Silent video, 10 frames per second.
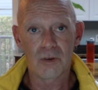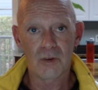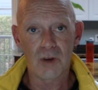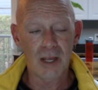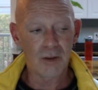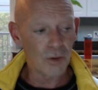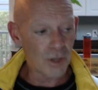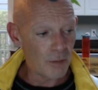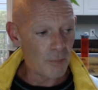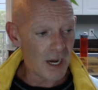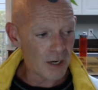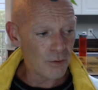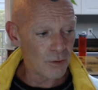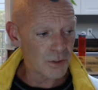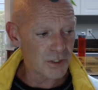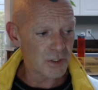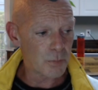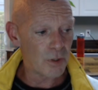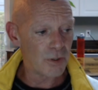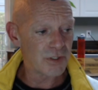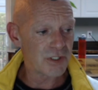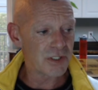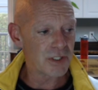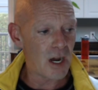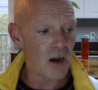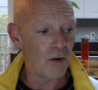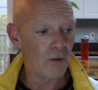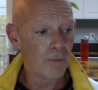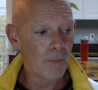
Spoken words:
And looking back on those experiences now,